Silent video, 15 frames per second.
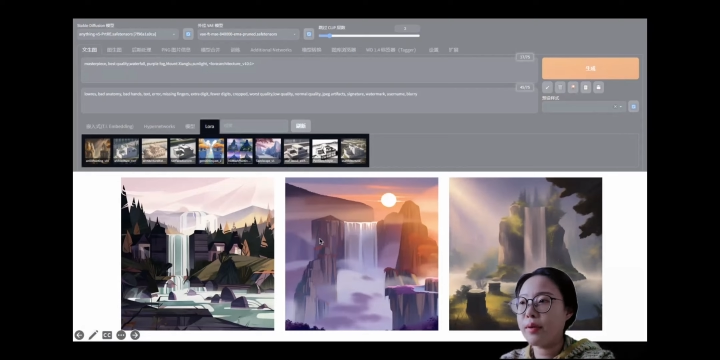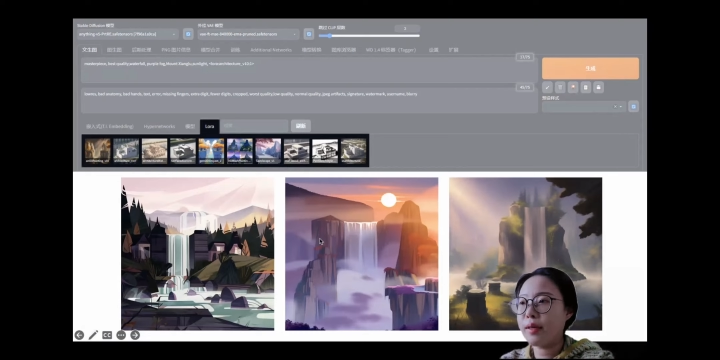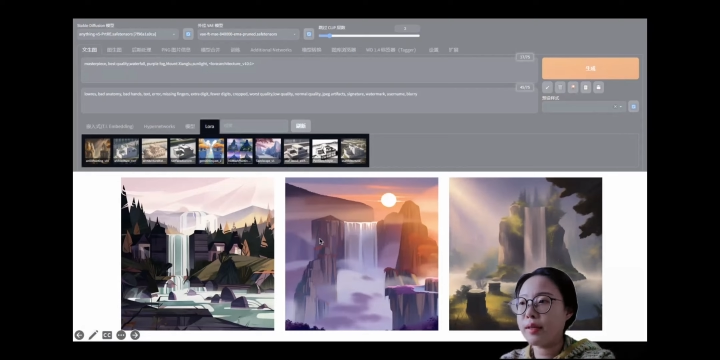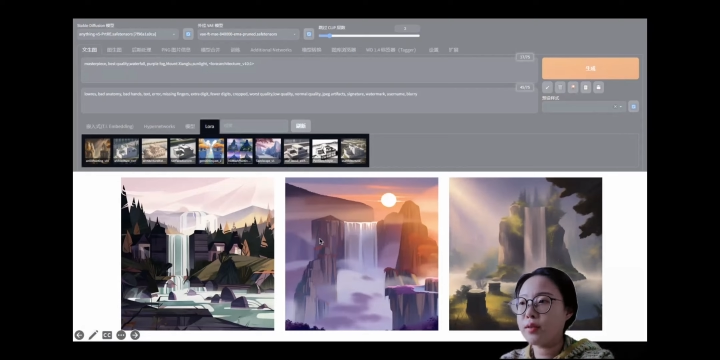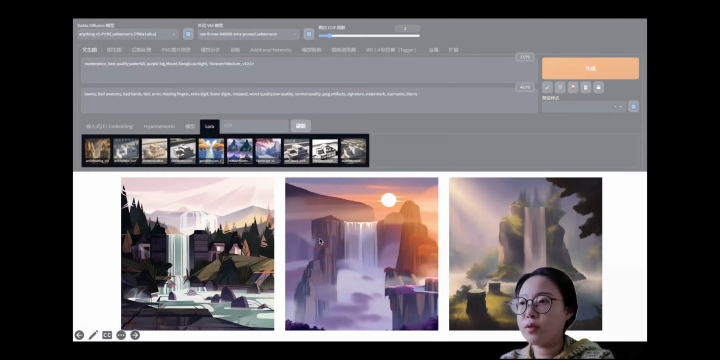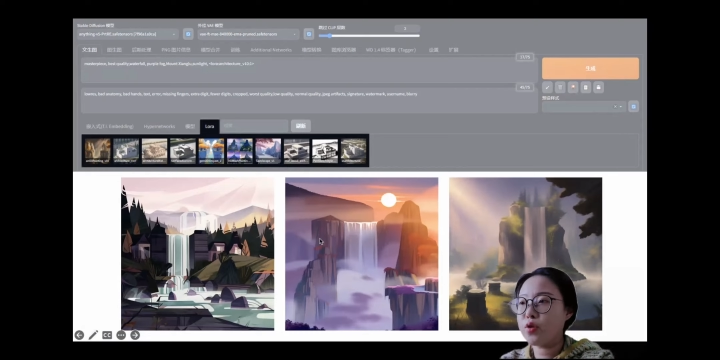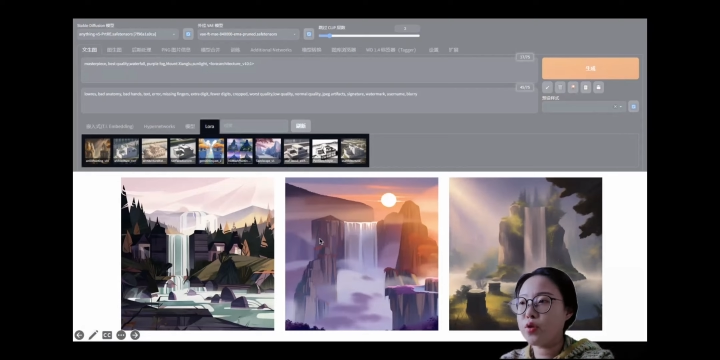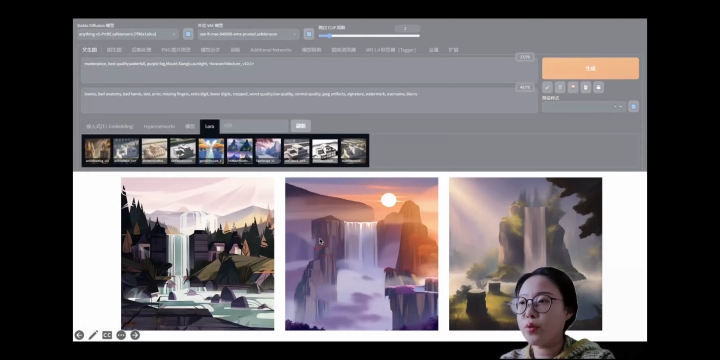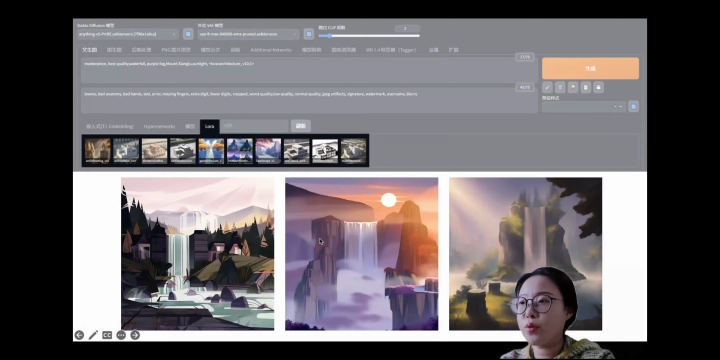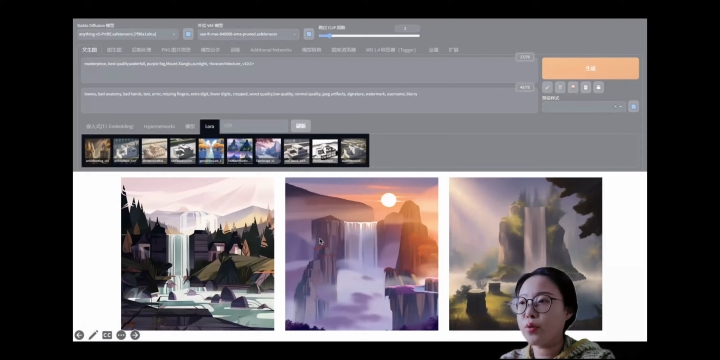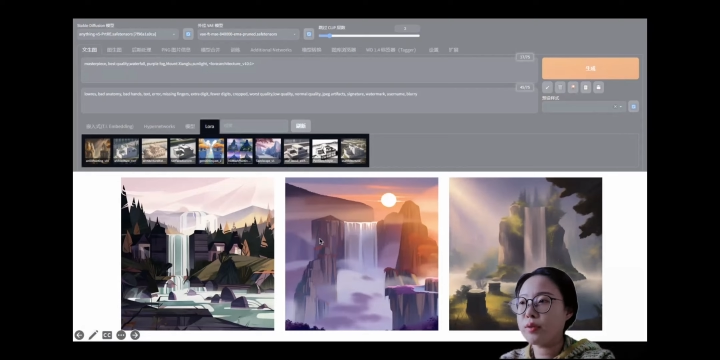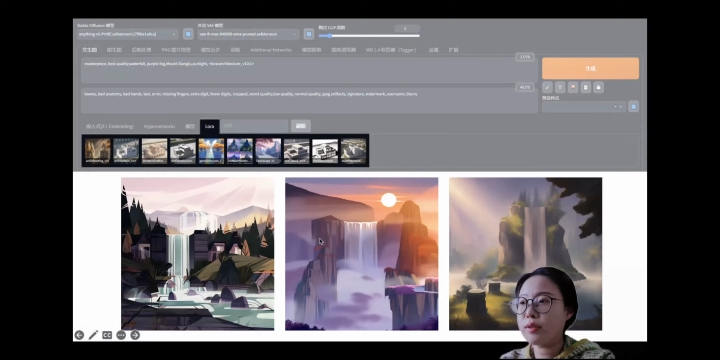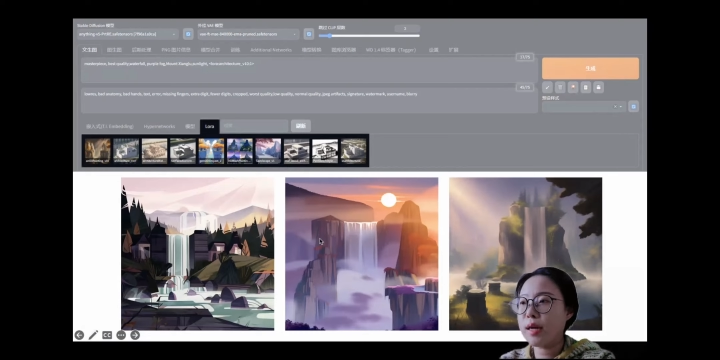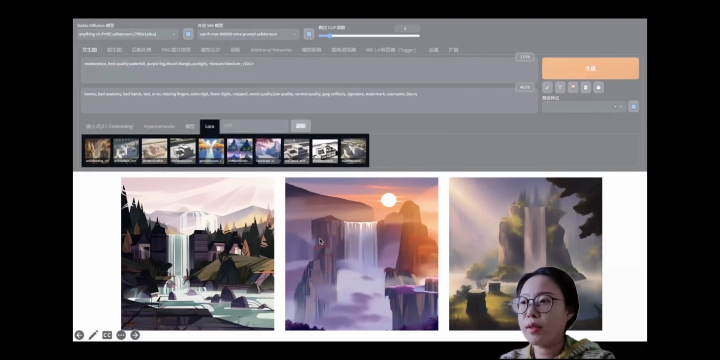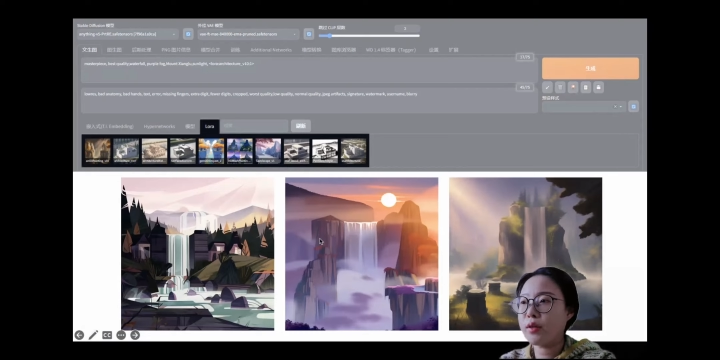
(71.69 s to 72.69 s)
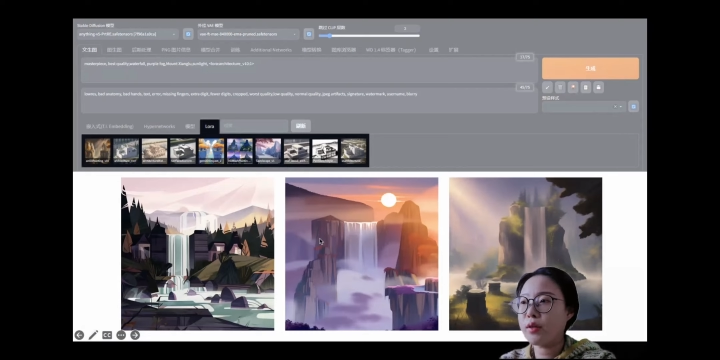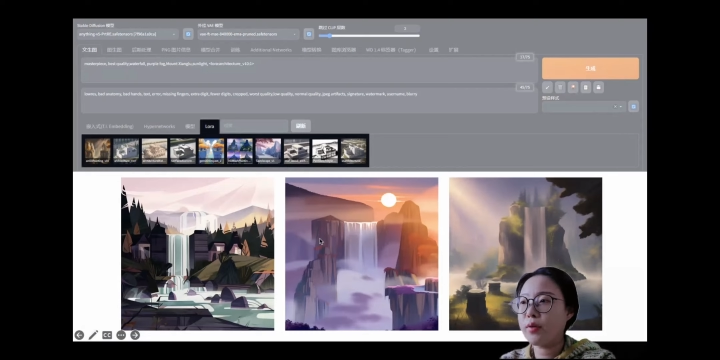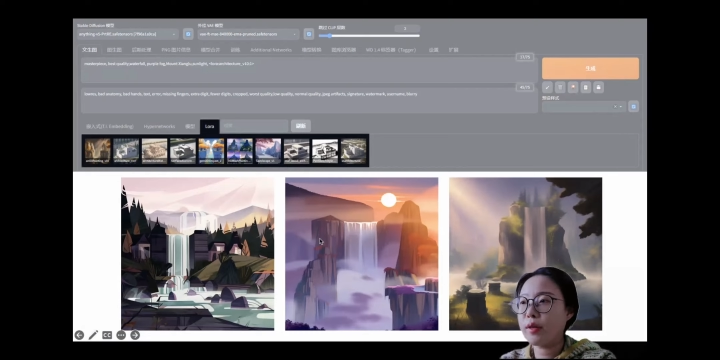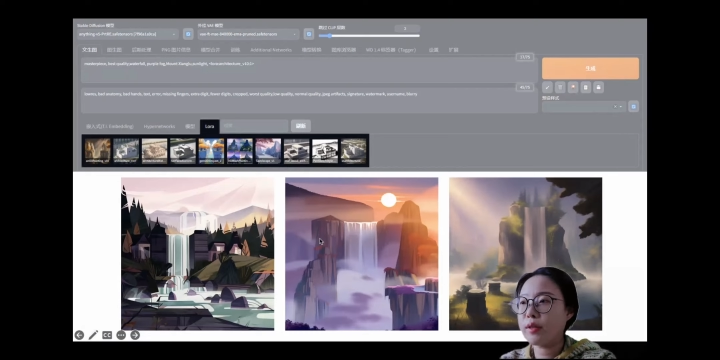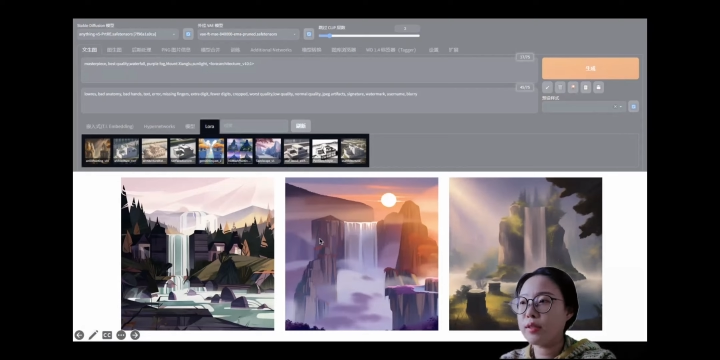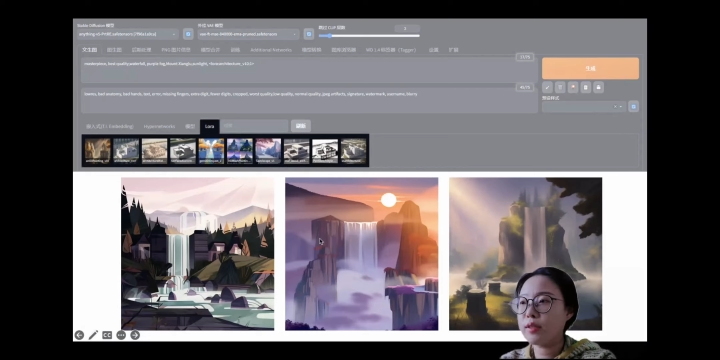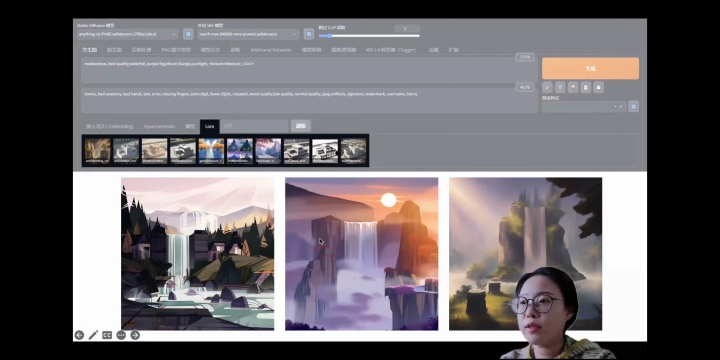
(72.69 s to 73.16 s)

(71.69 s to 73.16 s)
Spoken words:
it to generate